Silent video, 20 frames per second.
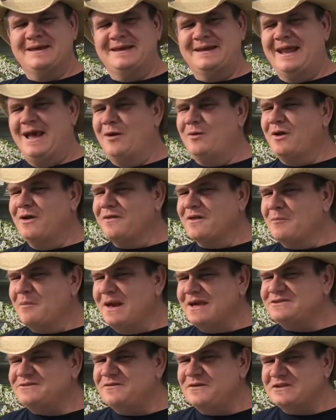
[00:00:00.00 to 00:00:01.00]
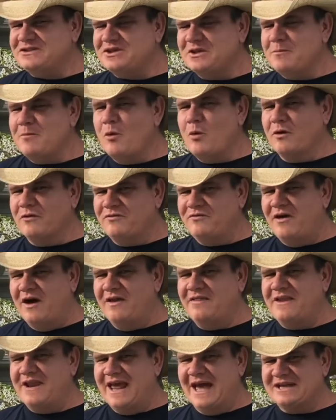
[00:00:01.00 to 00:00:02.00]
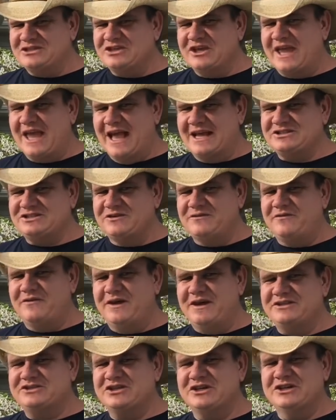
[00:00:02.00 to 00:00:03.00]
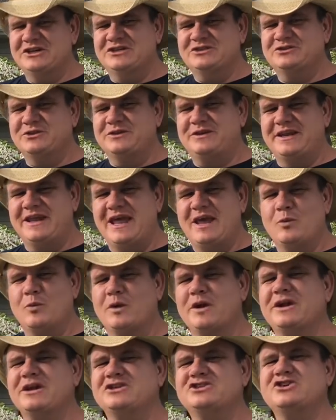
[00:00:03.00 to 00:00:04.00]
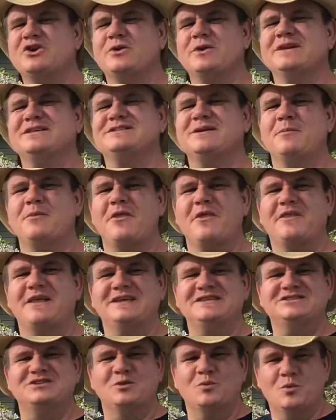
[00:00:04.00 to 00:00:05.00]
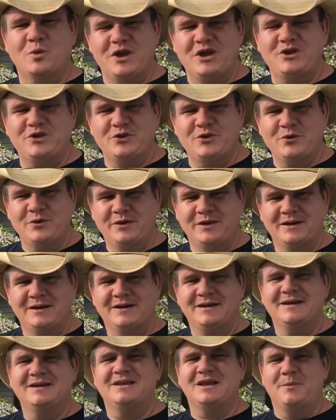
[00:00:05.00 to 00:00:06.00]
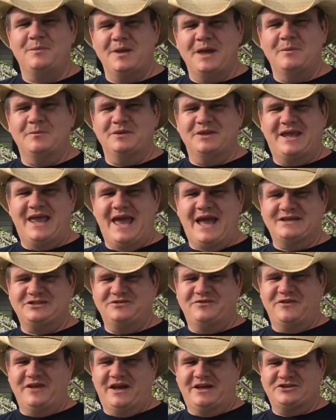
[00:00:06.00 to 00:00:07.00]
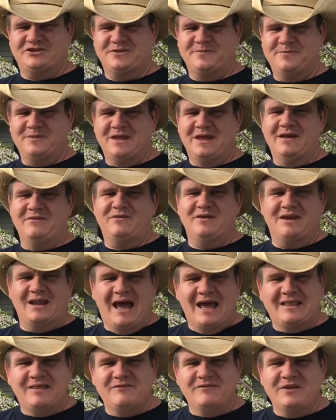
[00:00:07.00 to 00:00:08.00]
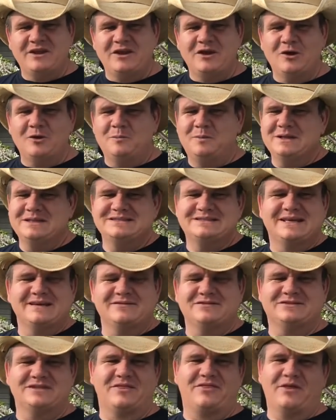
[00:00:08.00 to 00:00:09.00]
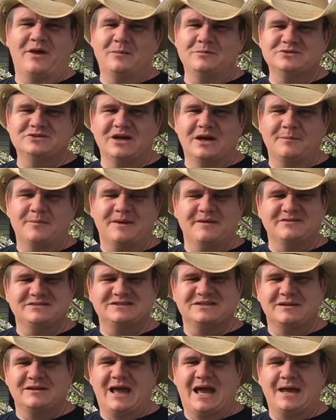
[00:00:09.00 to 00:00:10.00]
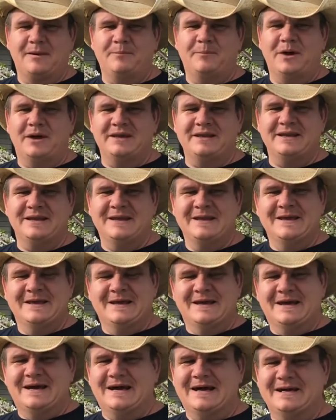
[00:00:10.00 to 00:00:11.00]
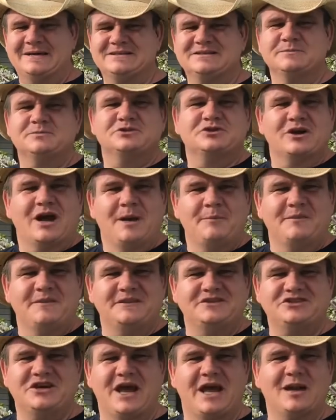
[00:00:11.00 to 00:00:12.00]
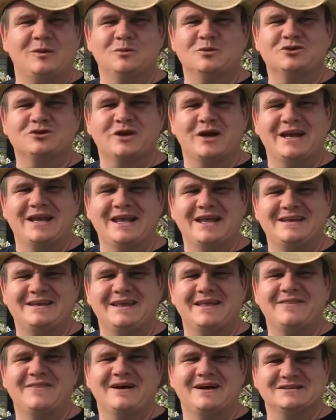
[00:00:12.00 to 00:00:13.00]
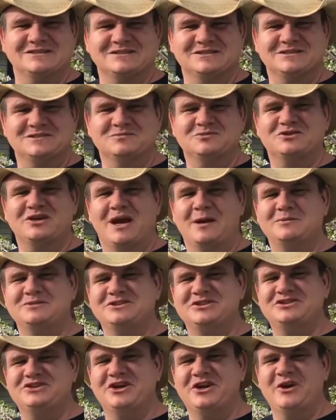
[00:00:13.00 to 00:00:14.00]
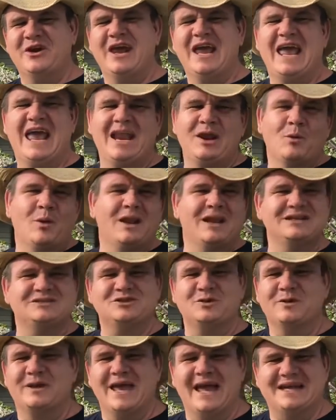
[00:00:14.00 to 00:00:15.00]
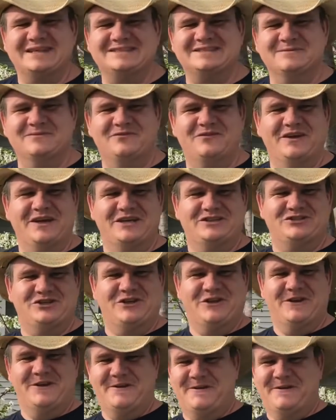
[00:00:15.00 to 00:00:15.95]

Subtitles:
Now, nothing makes fishing more fun than actually catching fish, so today we're going to show you some of the things that we do to be able to catch fish. If you like the video, please give us a thumbs up, give us the like button, subscribe to the channel. We're trying to hit 10,000 subscribers this year. Anyway, let's go catch some fish.